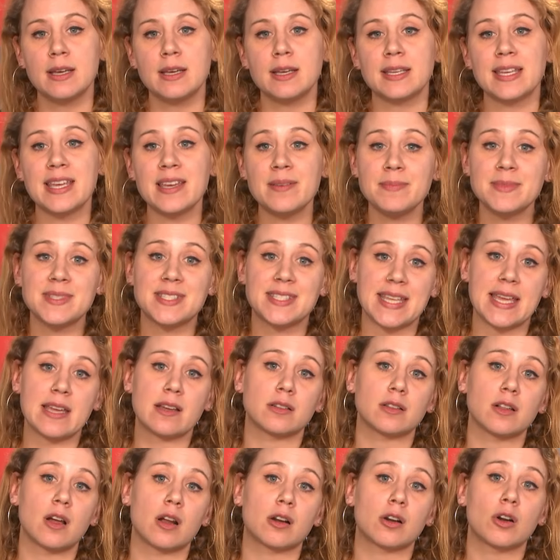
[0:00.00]
Kim
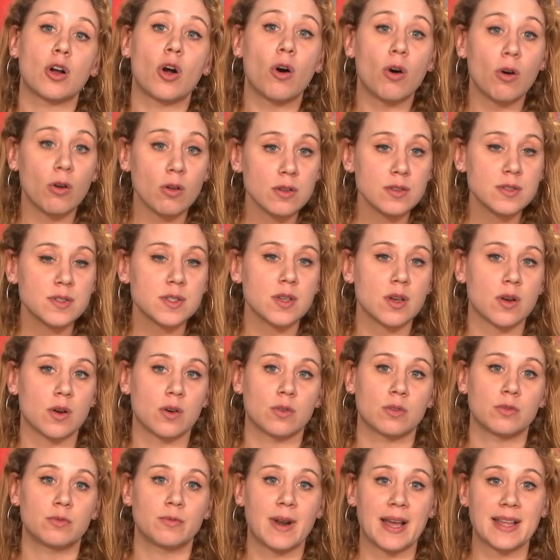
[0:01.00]
Zegelar also
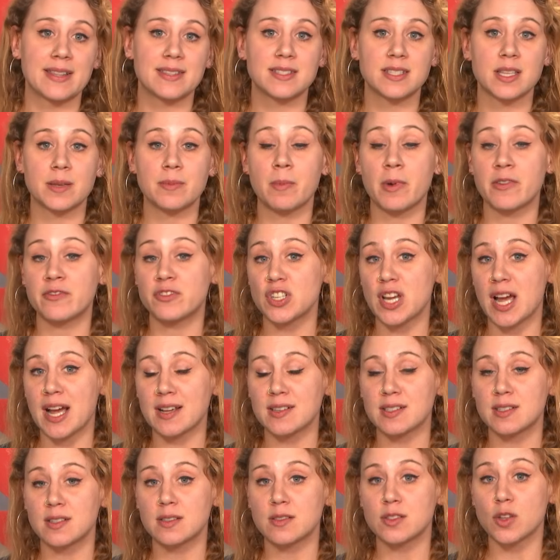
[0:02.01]
read some of
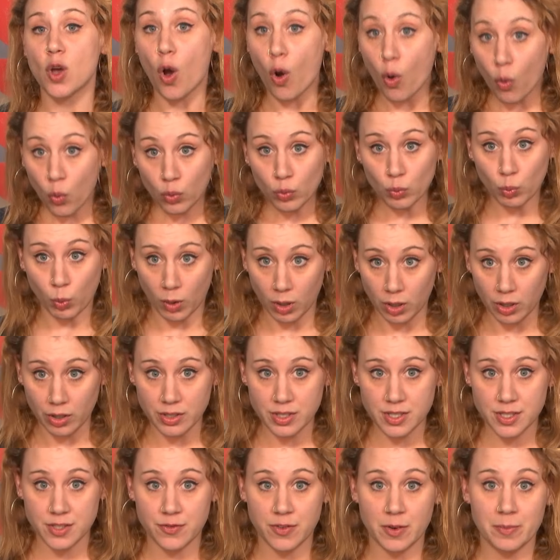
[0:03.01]
Jackson's own
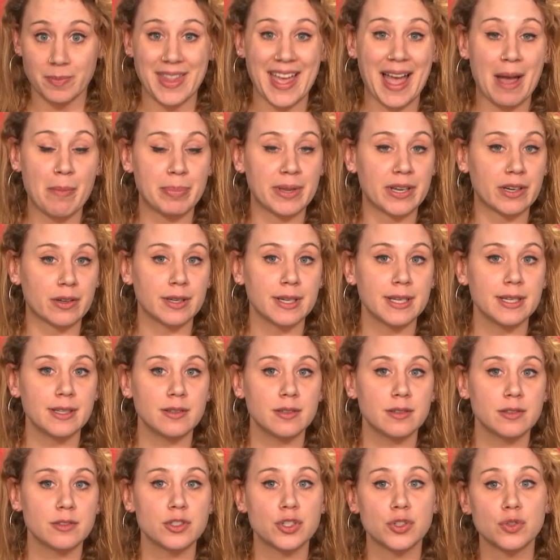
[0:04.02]
words from that period
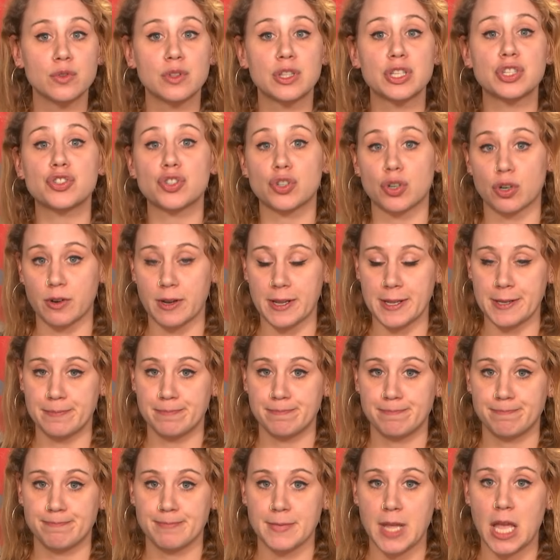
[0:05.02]
to the jury.
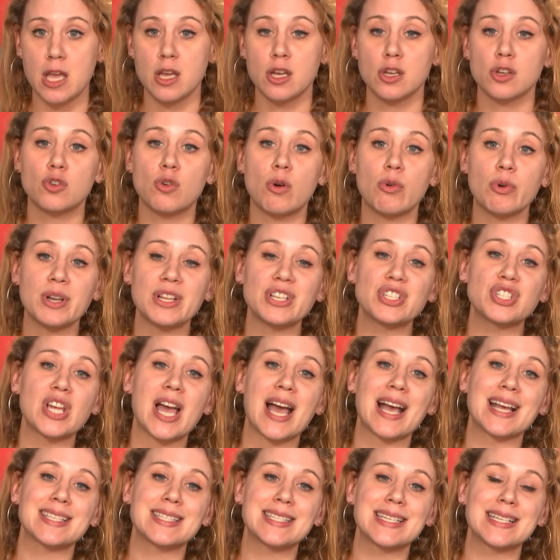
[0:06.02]
Quoting
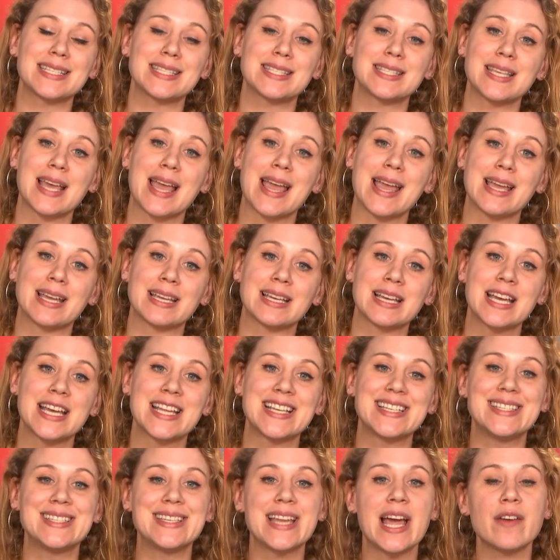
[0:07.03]
Jackson as saying,
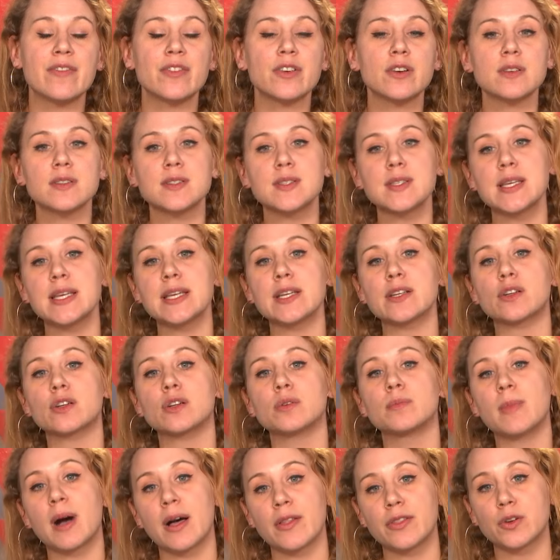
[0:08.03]
"Never seeing her
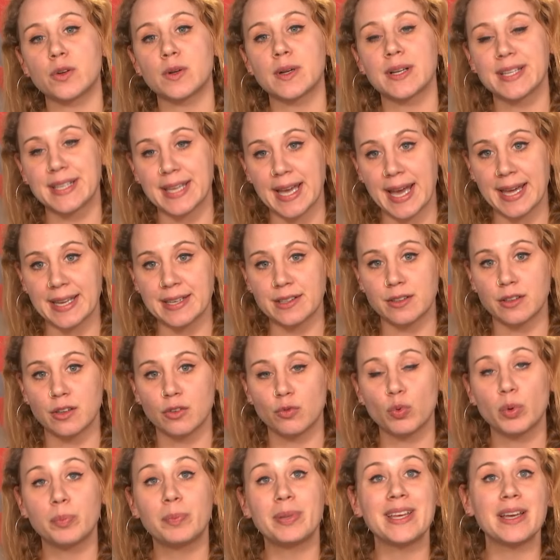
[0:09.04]
mother again
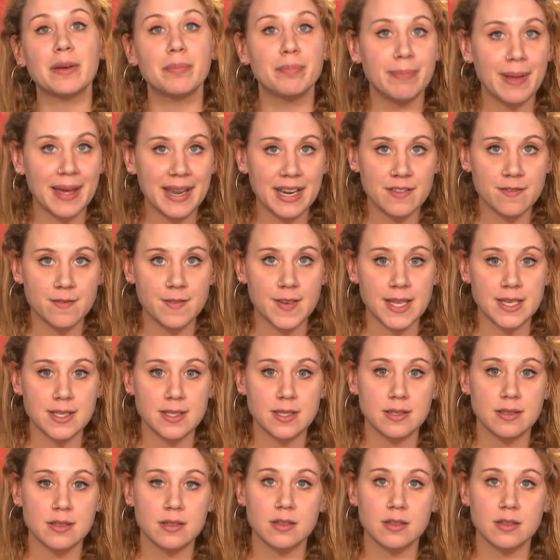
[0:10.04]
would be a benefit,